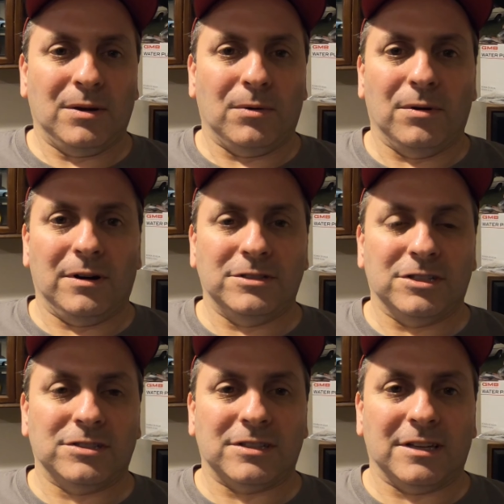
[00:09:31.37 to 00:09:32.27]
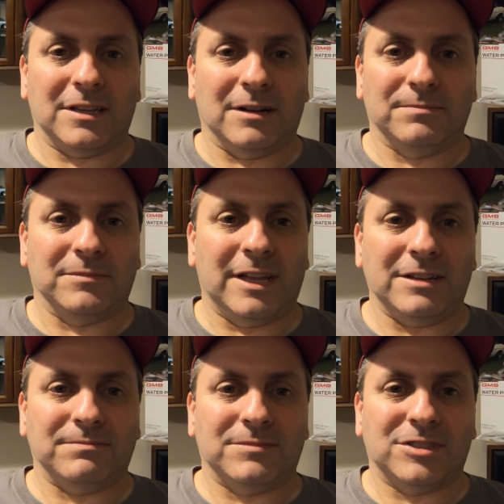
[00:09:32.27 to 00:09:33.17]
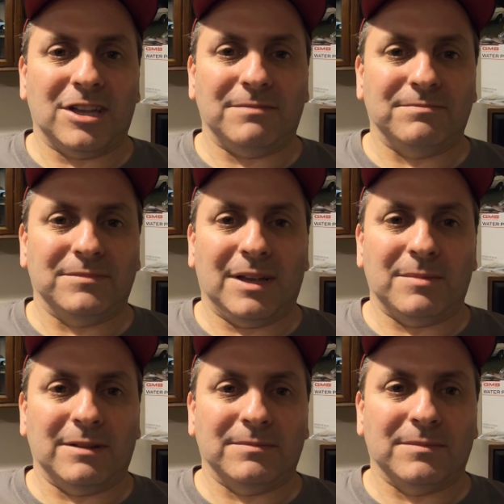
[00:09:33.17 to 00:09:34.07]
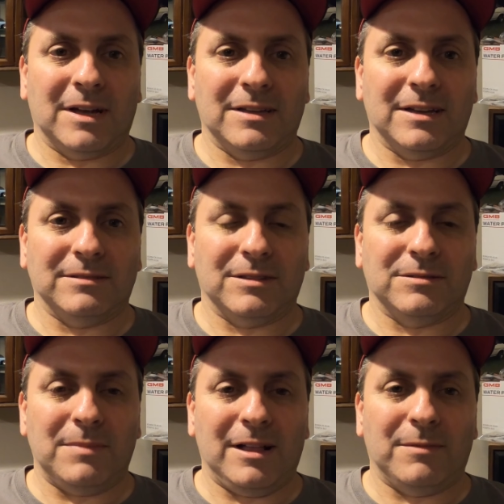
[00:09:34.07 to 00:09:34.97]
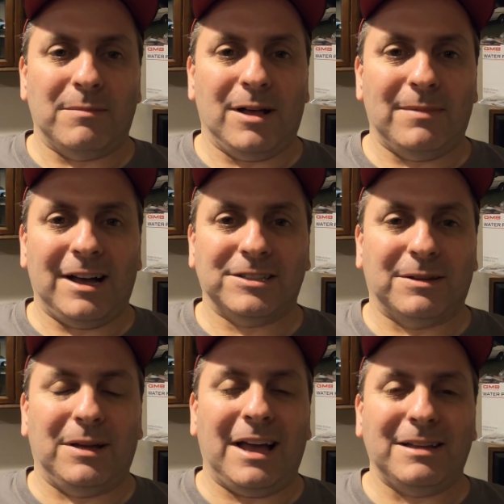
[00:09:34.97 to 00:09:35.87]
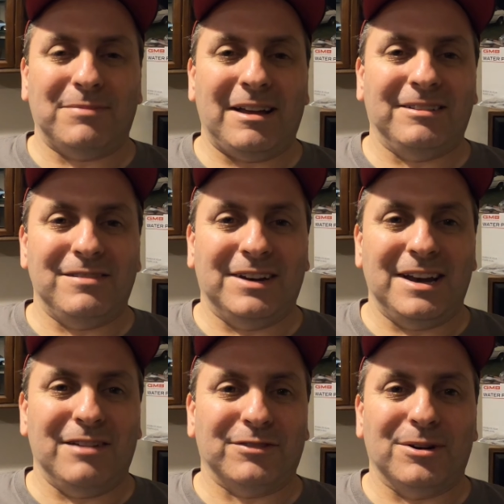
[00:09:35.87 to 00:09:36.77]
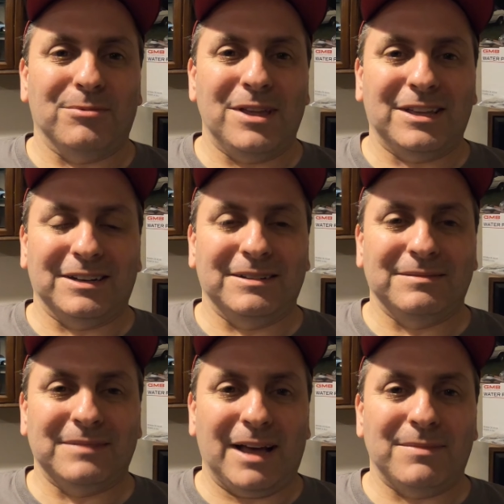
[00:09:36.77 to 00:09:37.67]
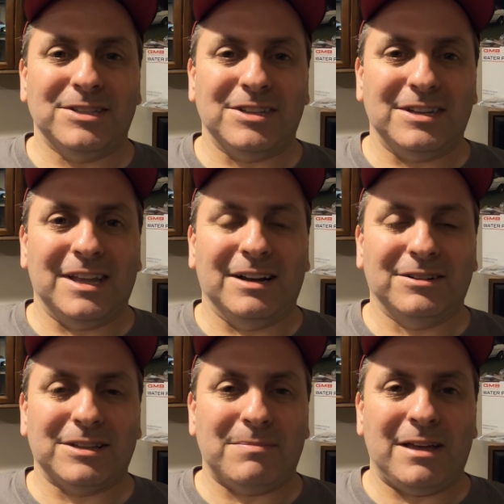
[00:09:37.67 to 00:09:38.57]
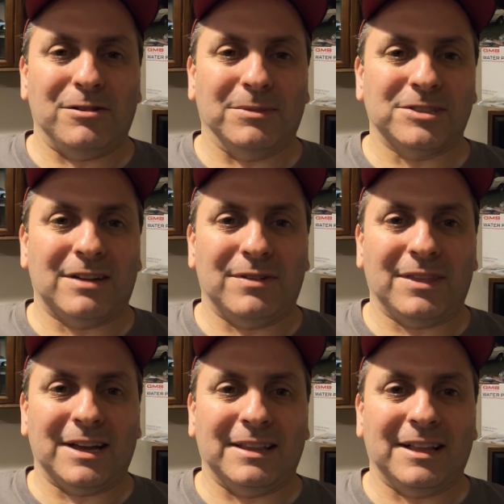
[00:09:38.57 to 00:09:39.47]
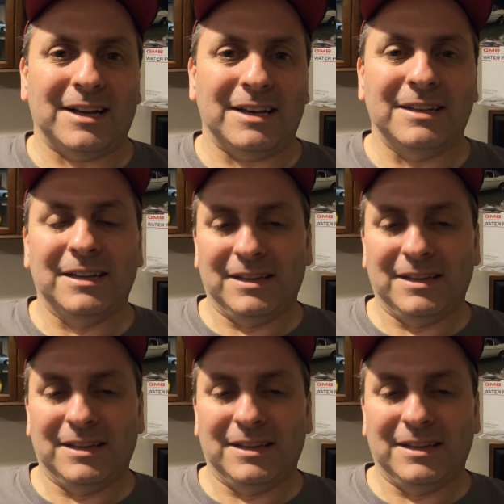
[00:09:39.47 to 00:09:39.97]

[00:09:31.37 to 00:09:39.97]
or just, you know, let it sit. I mean, my the mail in my mailbox, I could probably leave it in there for a week and not miss it, you know, because I pay almost everything online.